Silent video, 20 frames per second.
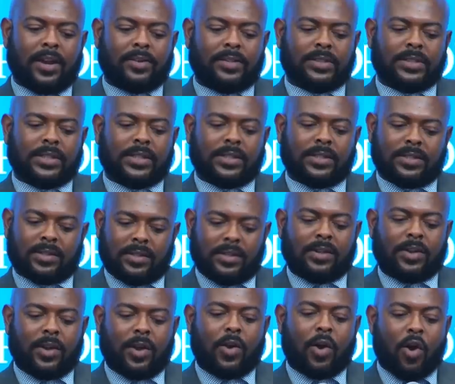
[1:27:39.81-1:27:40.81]
only
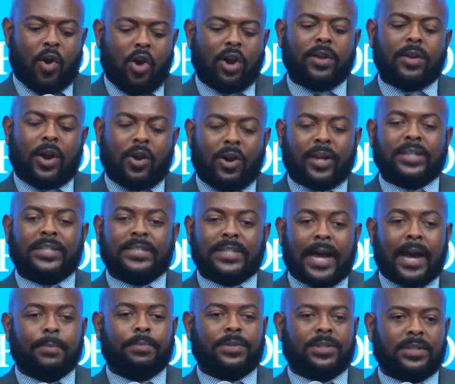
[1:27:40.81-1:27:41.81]
on
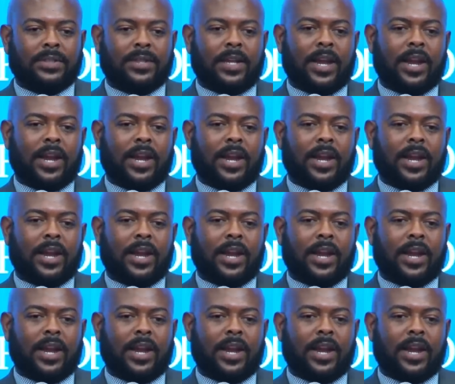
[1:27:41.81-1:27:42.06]
adoption.